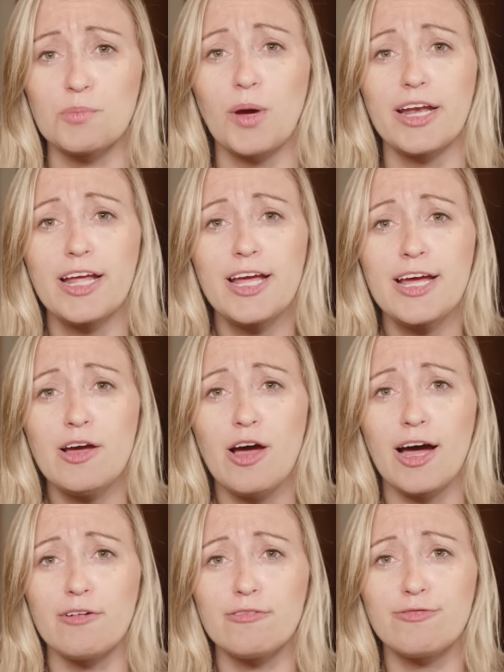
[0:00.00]
But
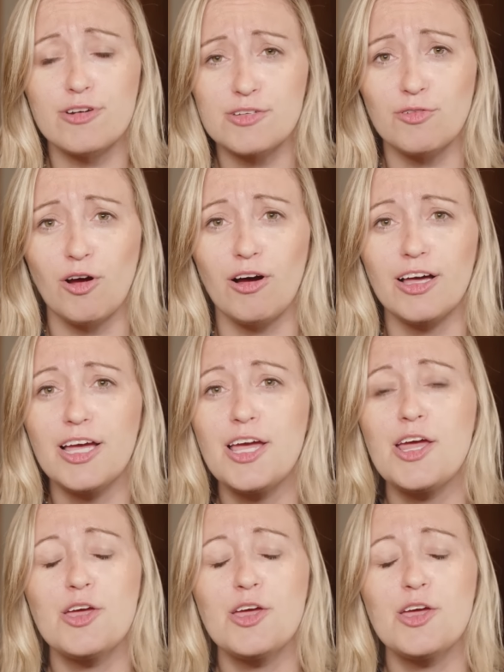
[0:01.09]
first of all,